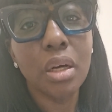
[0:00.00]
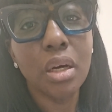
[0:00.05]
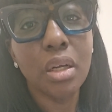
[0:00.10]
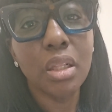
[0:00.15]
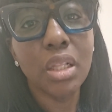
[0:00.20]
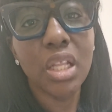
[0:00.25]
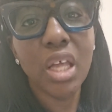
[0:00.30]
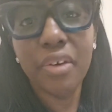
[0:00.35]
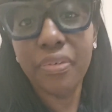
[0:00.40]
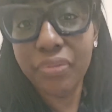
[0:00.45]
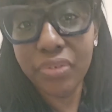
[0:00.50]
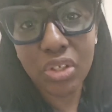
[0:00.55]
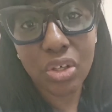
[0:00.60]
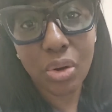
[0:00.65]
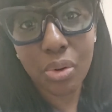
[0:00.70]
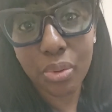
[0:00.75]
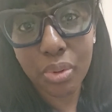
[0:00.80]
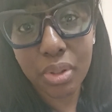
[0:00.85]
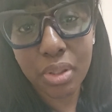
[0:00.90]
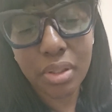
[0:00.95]
left
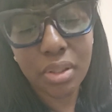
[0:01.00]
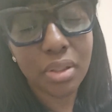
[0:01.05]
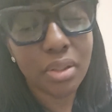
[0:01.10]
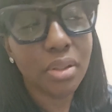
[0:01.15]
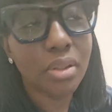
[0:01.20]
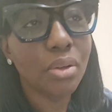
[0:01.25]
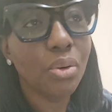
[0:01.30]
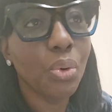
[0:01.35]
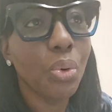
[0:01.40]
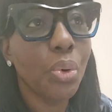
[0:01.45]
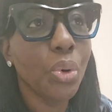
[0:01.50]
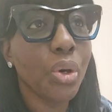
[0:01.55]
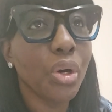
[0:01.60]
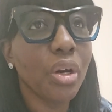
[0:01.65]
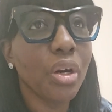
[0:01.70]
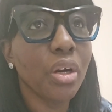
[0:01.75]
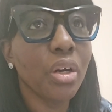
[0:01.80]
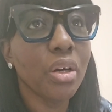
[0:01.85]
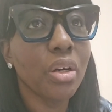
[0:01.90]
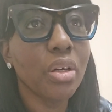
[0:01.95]
out
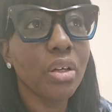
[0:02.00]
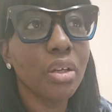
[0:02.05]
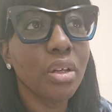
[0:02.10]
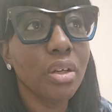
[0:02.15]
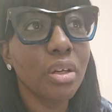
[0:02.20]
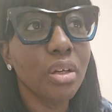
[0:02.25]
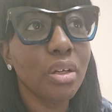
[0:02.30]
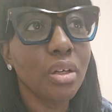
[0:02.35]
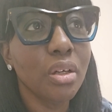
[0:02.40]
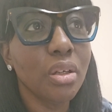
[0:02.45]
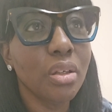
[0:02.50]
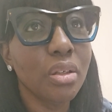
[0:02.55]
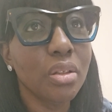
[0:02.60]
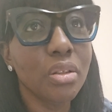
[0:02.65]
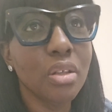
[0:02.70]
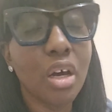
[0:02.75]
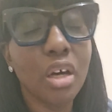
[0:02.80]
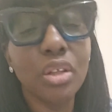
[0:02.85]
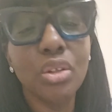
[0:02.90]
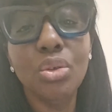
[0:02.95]
or
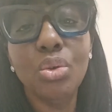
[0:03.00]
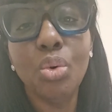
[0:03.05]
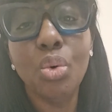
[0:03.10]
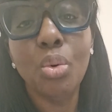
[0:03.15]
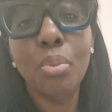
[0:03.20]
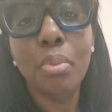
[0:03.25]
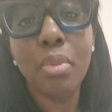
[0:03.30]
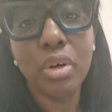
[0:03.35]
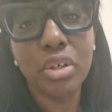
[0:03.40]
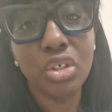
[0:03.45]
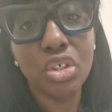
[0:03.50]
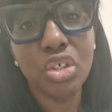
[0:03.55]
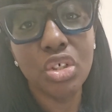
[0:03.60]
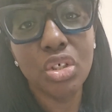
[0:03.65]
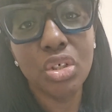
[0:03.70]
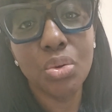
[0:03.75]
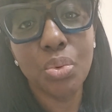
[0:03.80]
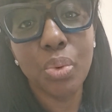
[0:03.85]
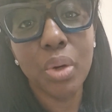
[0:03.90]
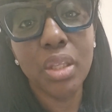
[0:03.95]
not know
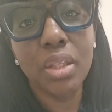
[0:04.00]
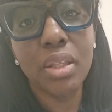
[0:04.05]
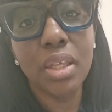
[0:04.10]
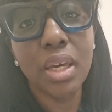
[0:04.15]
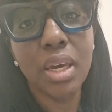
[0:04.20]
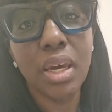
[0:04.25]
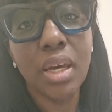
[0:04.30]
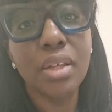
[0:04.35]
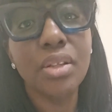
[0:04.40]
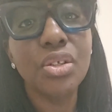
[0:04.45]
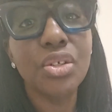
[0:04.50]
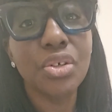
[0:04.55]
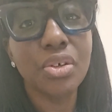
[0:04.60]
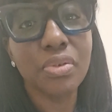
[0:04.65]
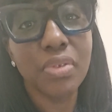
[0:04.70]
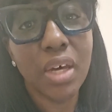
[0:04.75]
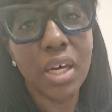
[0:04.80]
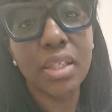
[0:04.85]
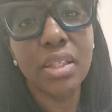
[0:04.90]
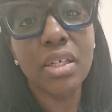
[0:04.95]
much when they enter
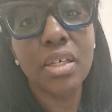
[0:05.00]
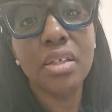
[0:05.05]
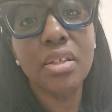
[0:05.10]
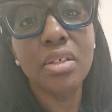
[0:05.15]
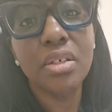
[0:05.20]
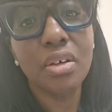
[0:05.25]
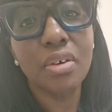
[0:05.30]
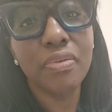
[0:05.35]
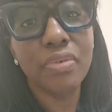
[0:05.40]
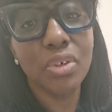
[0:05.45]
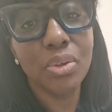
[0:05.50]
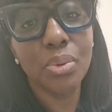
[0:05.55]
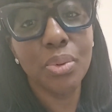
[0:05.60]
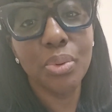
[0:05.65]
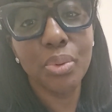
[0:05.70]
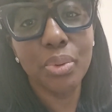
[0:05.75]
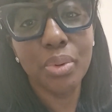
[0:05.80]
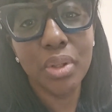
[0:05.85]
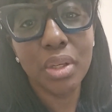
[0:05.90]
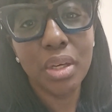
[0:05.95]
that interview.
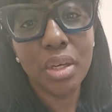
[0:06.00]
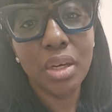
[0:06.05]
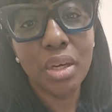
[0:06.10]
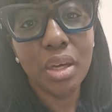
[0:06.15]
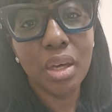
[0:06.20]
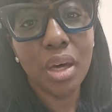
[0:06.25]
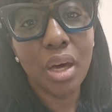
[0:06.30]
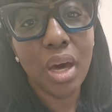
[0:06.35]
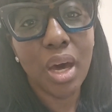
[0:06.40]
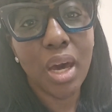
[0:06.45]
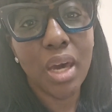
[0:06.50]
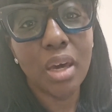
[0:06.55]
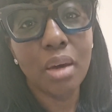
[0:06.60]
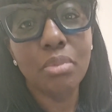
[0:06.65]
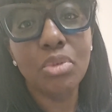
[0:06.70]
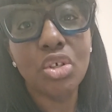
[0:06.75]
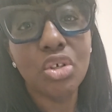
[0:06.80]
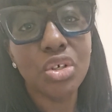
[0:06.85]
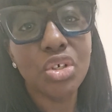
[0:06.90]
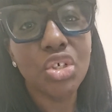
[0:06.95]
I
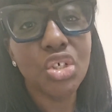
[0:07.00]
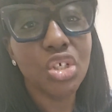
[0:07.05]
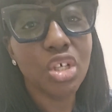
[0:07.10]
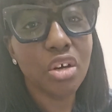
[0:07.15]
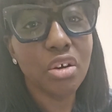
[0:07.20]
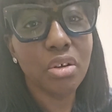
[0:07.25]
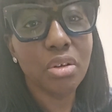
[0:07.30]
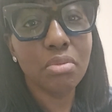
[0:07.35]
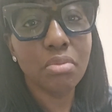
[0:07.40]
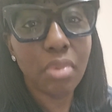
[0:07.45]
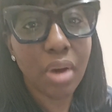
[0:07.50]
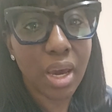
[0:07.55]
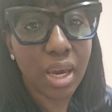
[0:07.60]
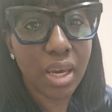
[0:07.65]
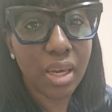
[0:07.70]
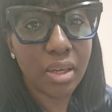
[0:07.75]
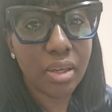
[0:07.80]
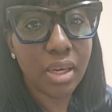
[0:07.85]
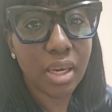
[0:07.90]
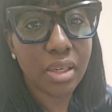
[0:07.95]
am just sharing my
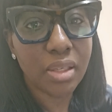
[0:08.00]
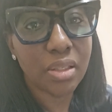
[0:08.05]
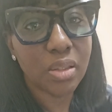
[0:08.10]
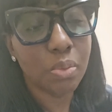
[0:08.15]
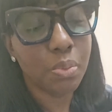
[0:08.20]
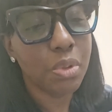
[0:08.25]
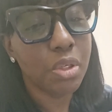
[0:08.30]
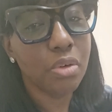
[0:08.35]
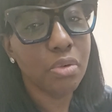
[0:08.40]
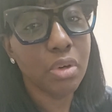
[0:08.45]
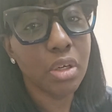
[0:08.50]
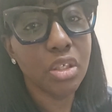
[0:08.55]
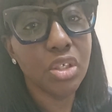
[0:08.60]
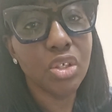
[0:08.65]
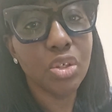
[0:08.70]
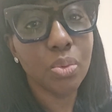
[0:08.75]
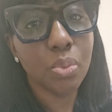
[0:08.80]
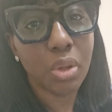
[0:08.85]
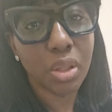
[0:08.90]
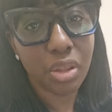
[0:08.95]

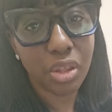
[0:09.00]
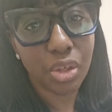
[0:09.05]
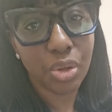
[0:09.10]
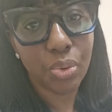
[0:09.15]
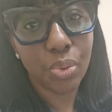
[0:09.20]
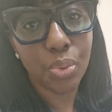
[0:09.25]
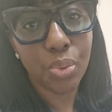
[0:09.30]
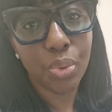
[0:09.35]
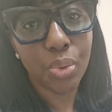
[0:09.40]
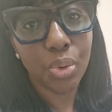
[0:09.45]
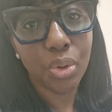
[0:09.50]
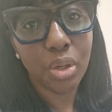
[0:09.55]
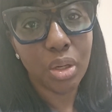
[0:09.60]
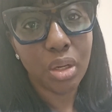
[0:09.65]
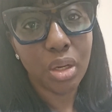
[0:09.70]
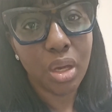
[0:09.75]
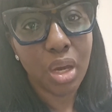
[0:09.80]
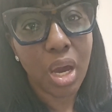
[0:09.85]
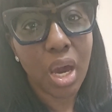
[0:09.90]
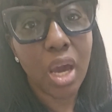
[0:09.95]
experience with you.
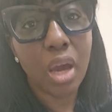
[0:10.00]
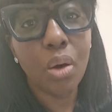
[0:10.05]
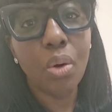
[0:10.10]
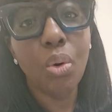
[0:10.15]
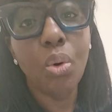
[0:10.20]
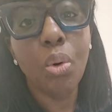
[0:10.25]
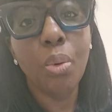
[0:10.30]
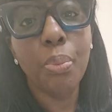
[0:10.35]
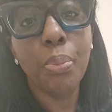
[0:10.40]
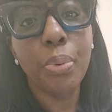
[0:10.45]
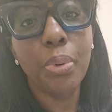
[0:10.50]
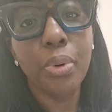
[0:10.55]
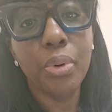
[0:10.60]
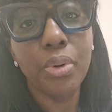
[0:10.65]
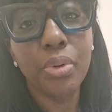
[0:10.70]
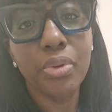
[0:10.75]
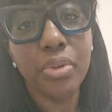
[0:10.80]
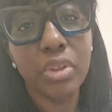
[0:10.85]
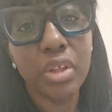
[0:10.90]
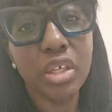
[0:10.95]
I hope
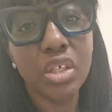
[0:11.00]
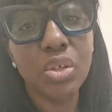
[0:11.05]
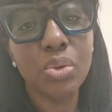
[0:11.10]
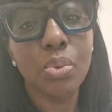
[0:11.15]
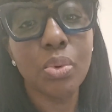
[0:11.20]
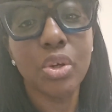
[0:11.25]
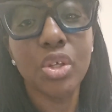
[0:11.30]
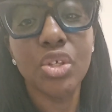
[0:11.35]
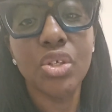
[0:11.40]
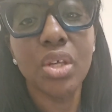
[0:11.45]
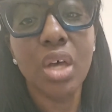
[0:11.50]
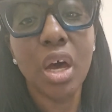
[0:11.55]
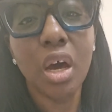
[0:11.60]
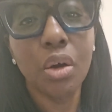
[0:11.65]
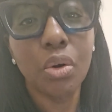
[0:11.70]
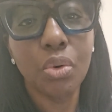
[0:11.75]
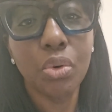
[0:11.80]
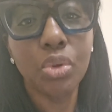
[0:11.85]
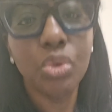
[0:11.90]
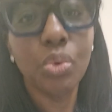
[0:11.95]
this was a
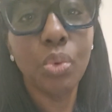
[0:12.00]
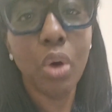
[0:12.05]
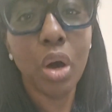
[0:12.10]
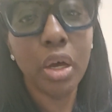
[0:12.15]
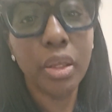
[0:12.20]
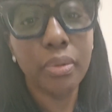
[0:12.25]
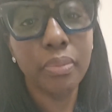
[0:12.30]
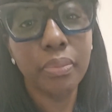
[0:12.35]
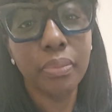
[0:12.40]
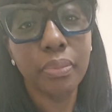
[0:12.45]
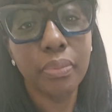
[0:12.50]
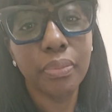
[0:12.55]
good one.